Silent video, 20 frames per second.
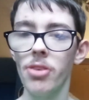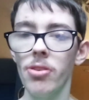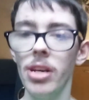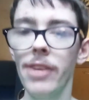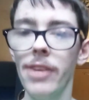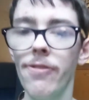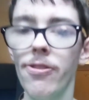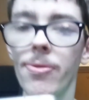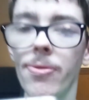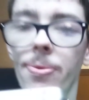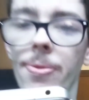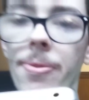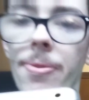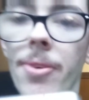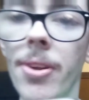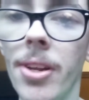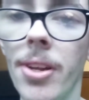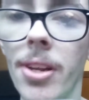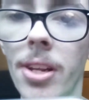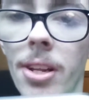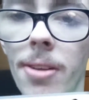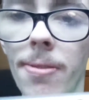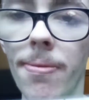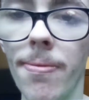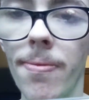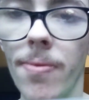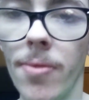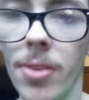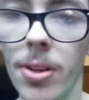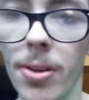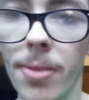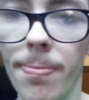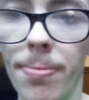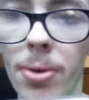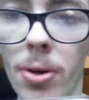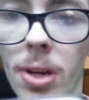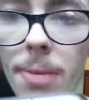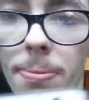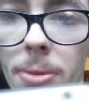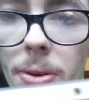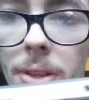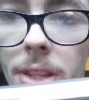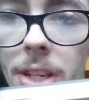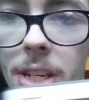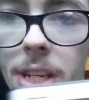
your headphone port up here at the